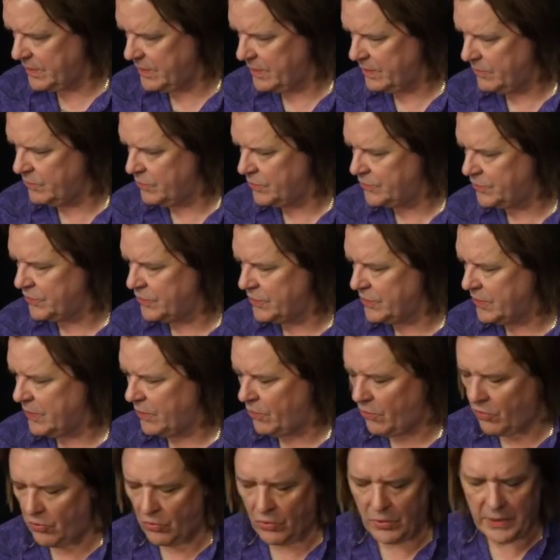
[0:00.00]
we'll do
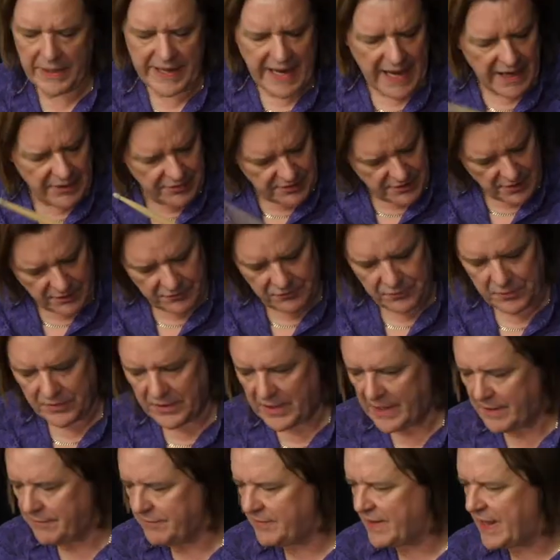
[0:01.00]
all the eighth notes with the
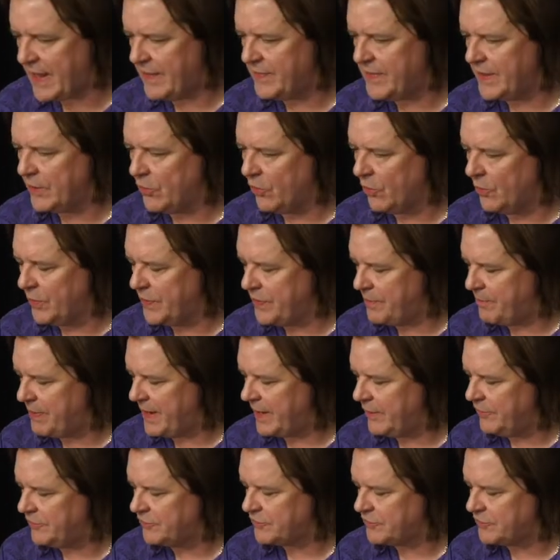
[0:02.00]
left hand, then all with the bass